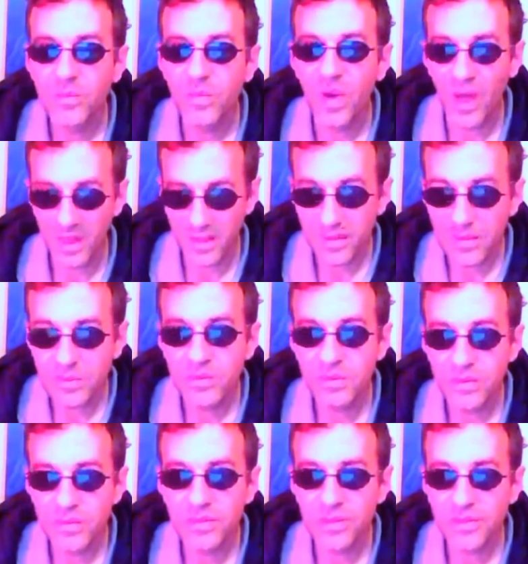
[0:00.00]
but
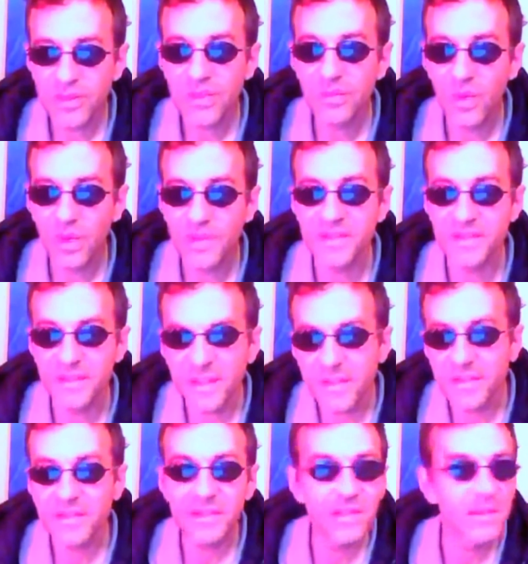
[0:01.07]
she wasn't,
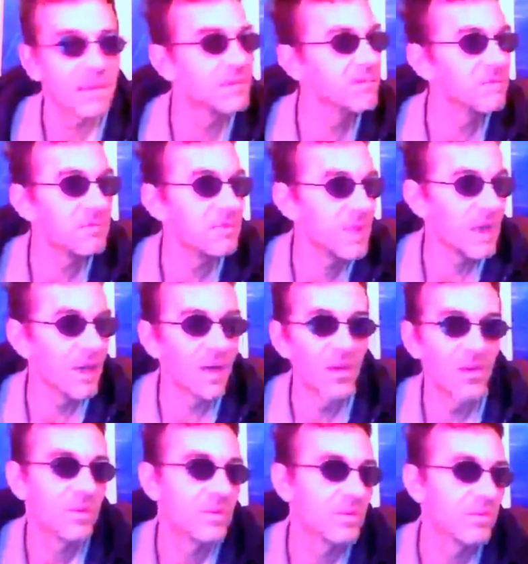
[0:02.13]
you know,
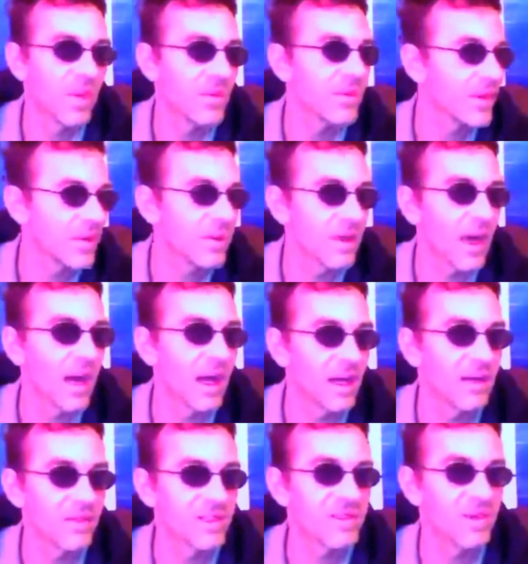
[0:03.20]
both her and I
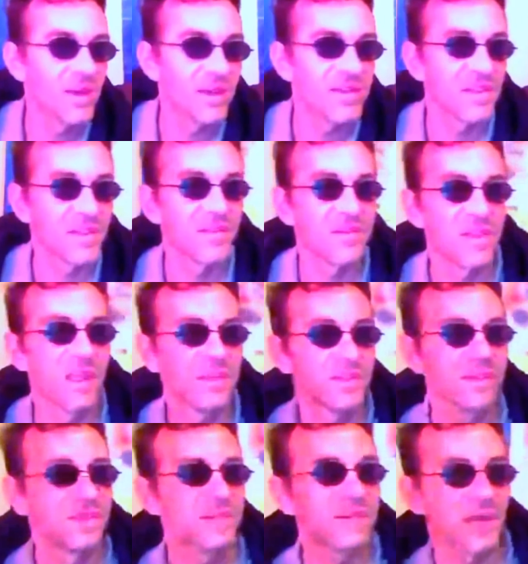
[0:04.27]
have experienced
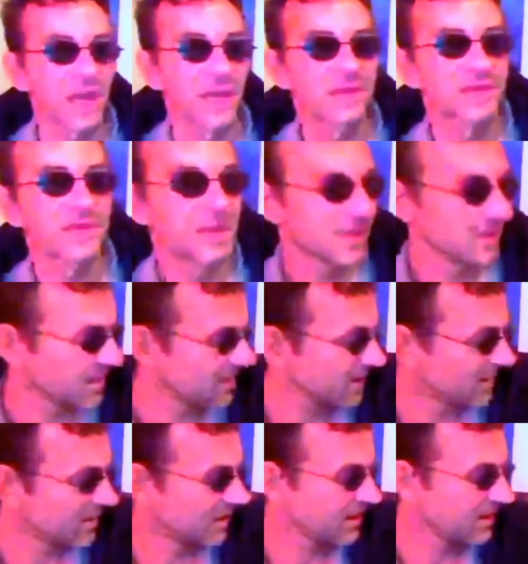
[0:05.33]
hallucinations, yes,
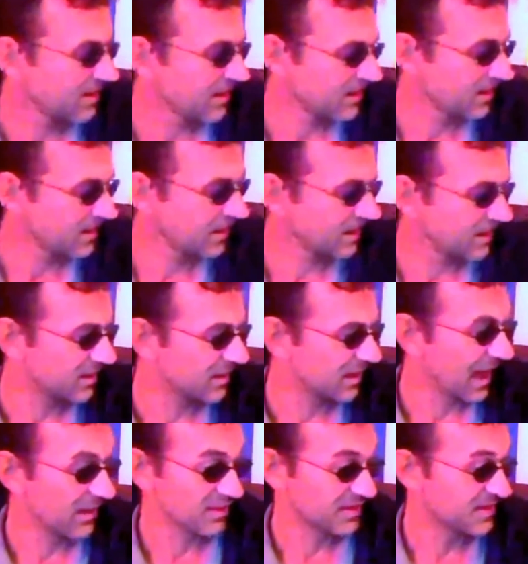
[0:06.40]

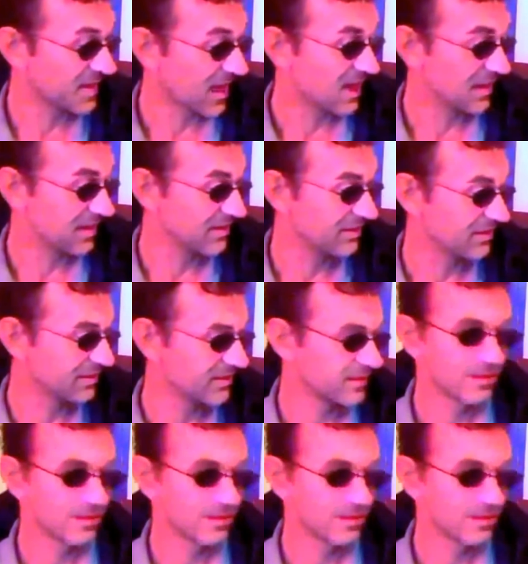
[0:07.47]
mm, outside of